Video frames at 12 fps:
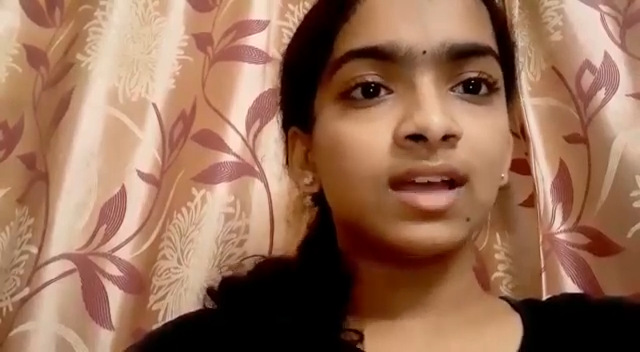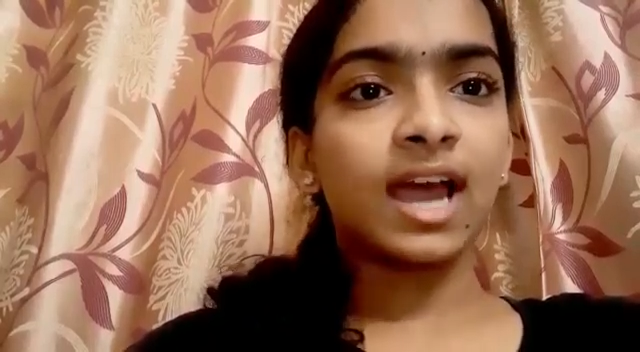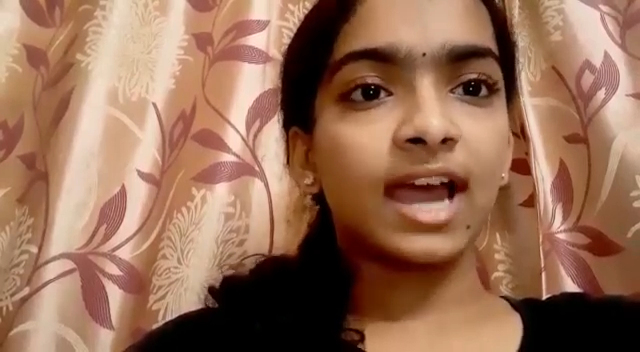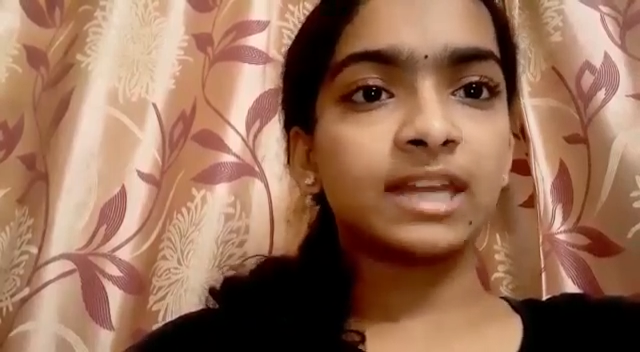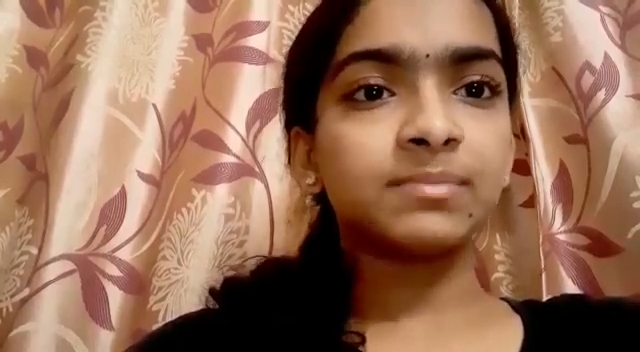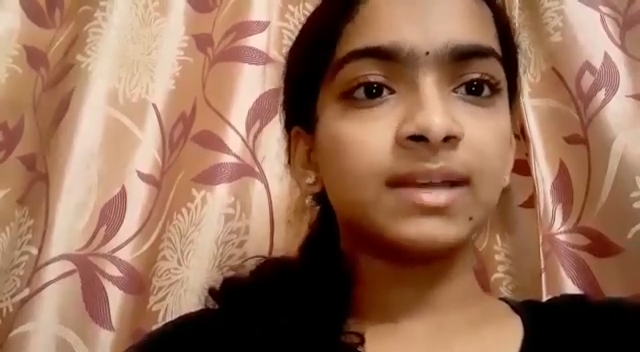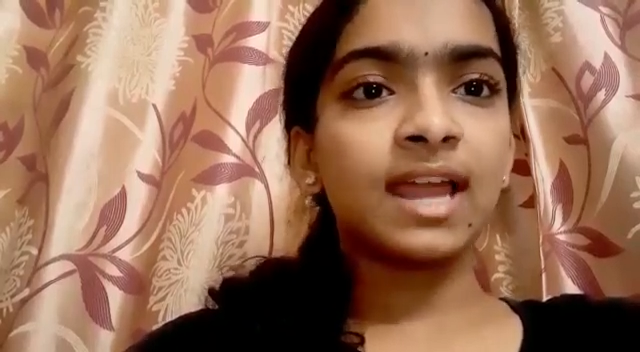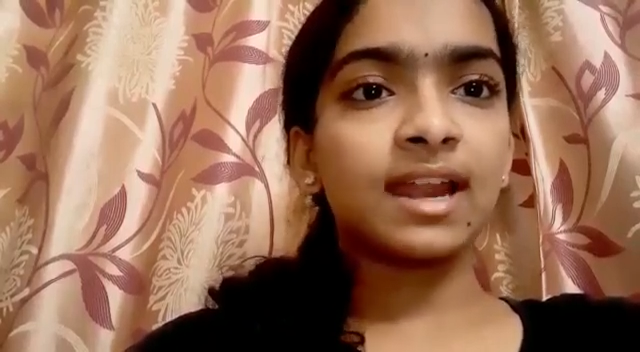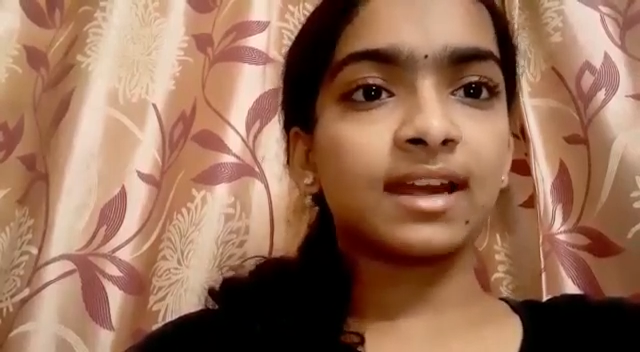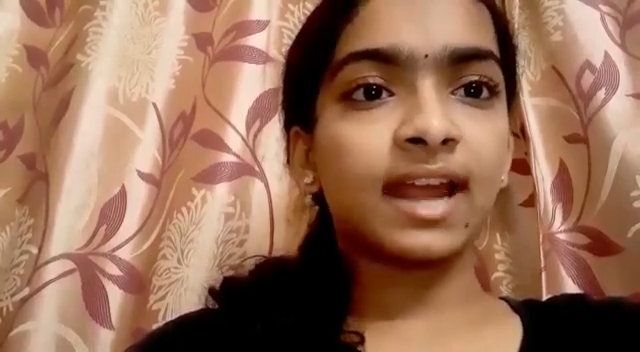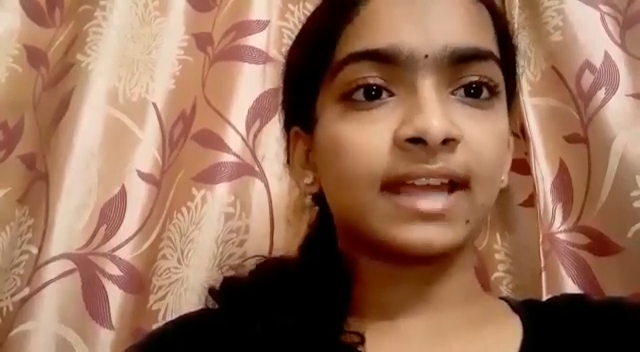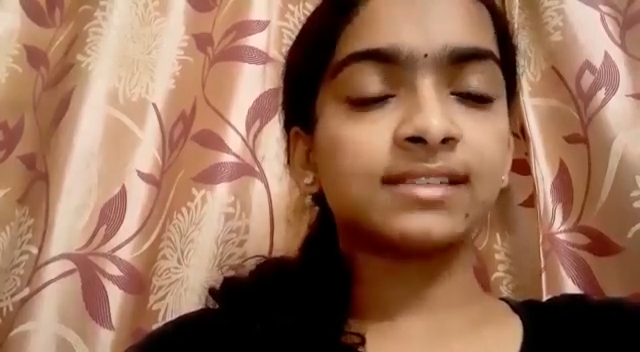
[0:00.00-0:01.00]
animal
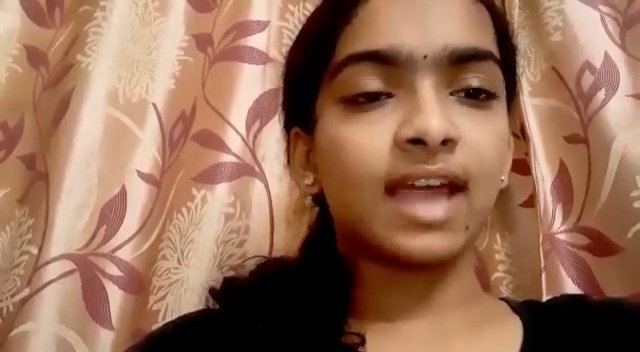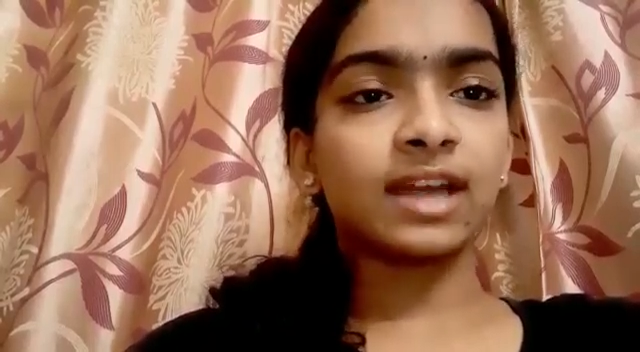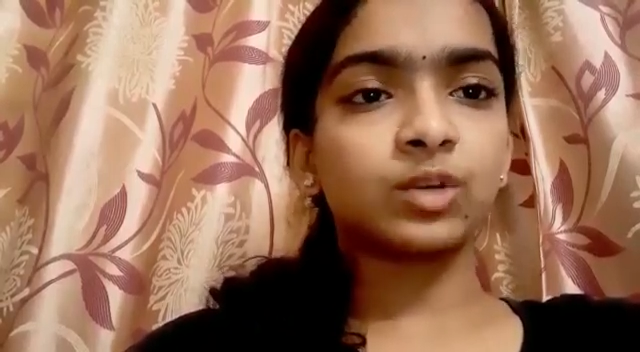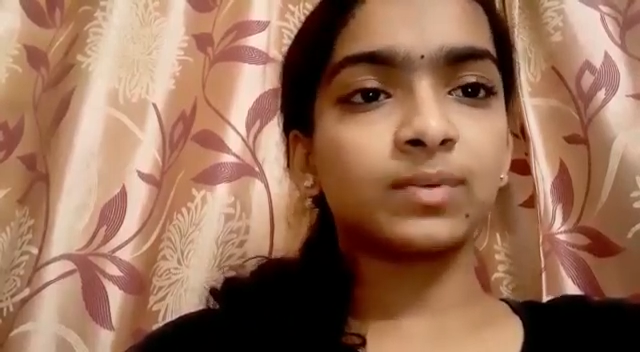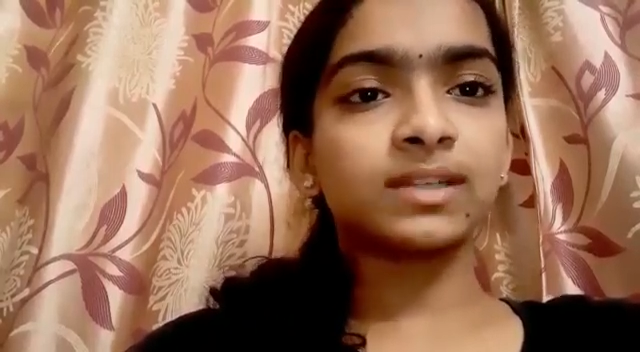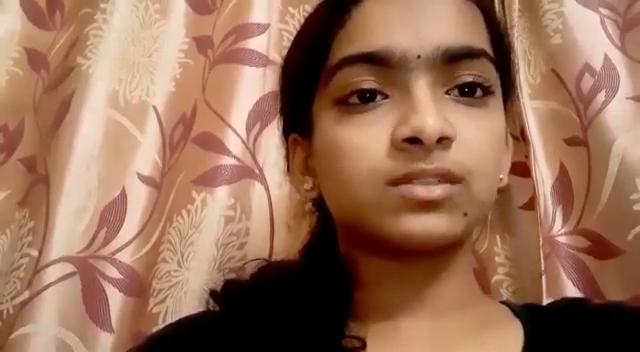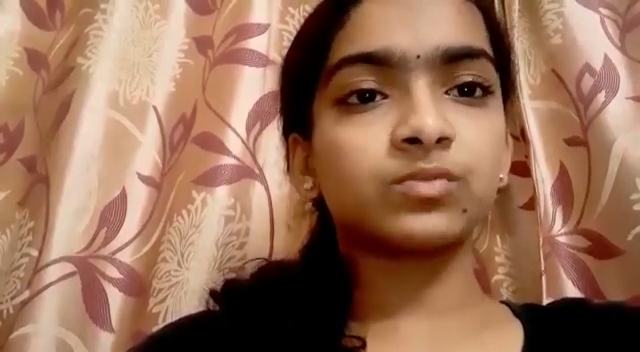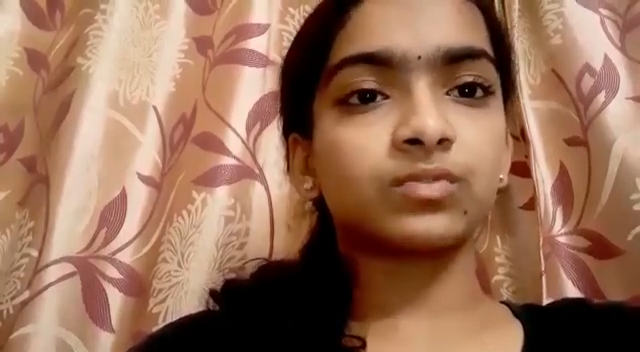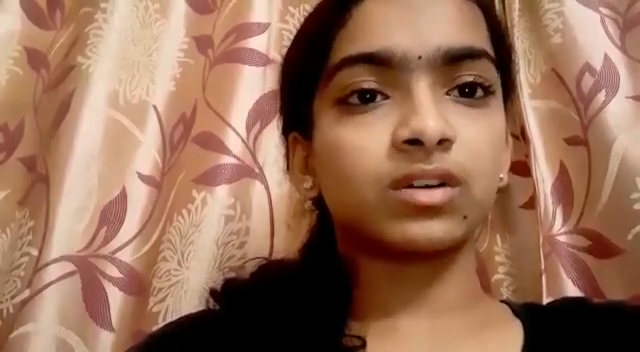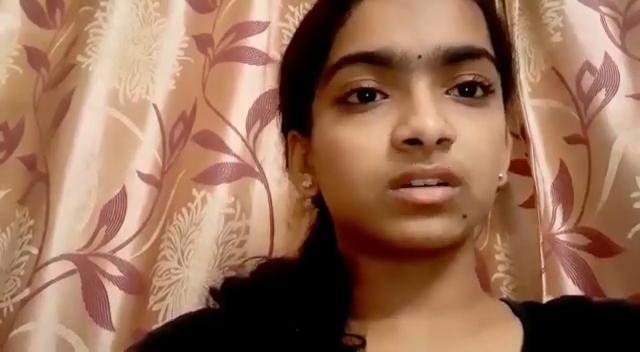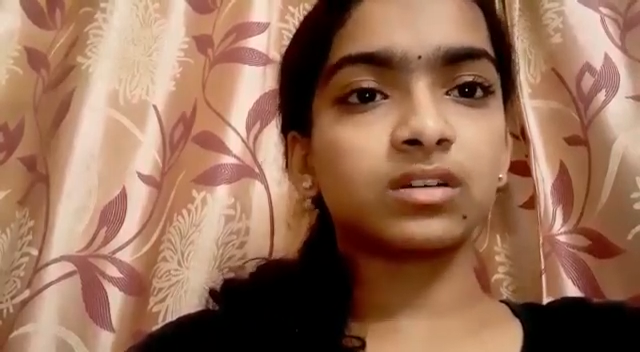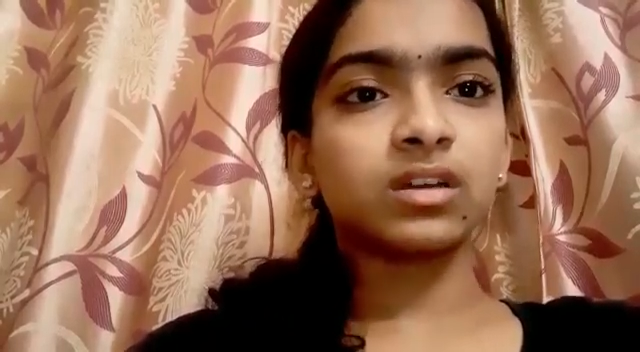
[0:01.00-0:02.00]
rights activities
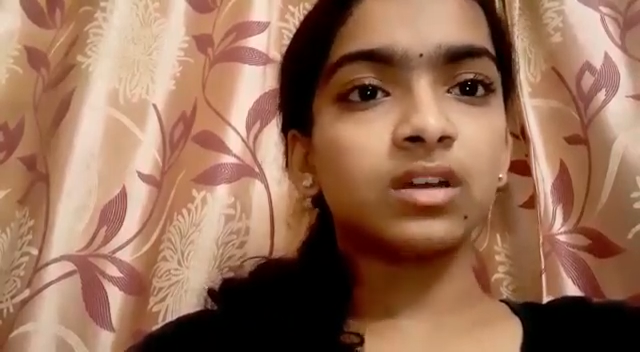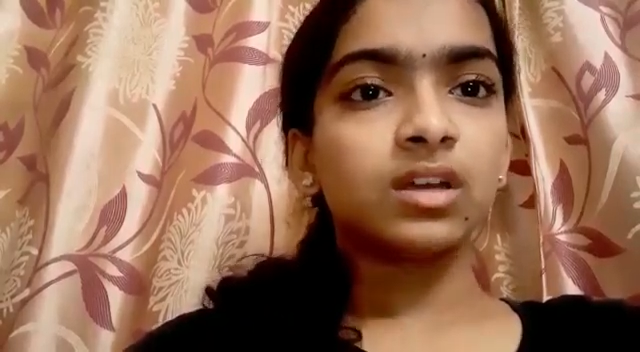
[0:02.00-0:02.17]
work.